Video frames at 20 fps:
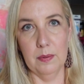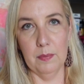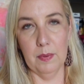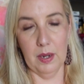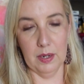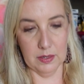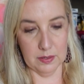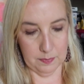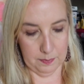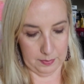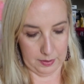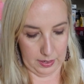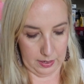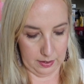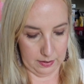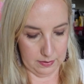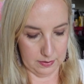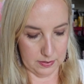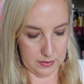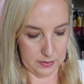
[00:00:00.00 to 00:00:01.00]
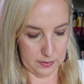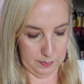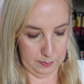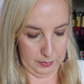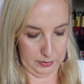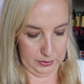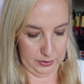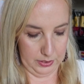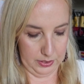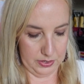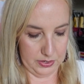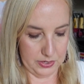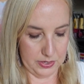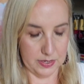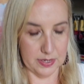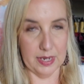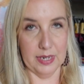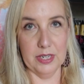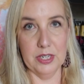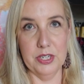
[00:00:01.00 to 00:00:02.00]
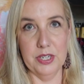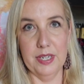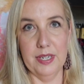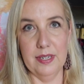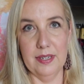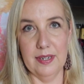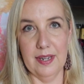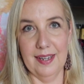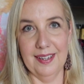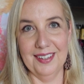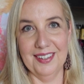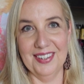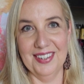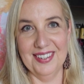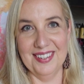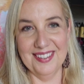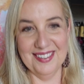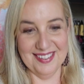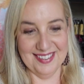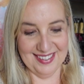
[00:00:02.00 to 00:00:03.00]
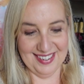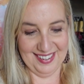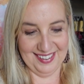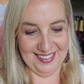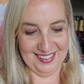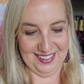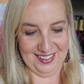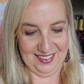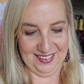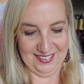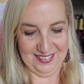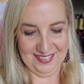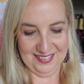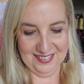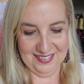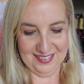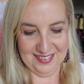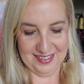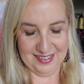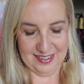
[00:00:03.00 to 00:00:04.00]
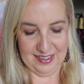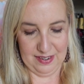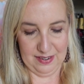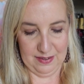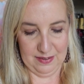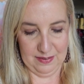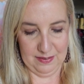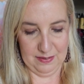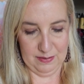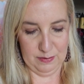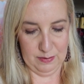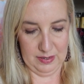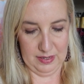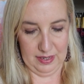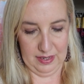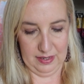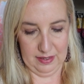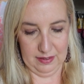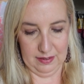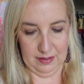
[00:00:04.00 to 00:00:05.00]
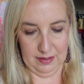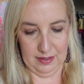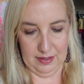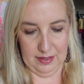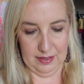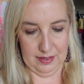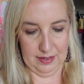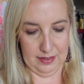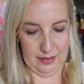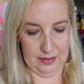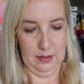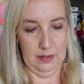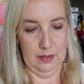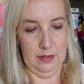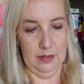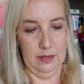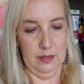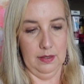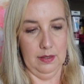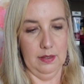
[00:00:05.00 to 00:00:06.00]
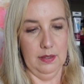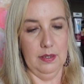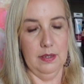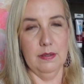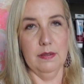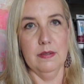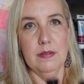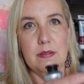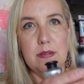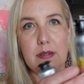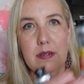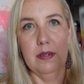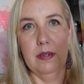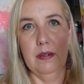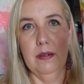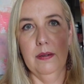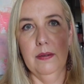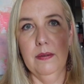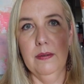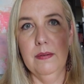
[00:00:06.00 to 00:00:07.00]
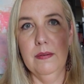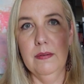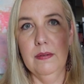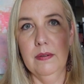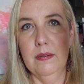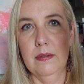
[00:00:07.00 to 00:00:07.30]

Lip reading: walked by the splurge section and couldn't say no, so I got these 2.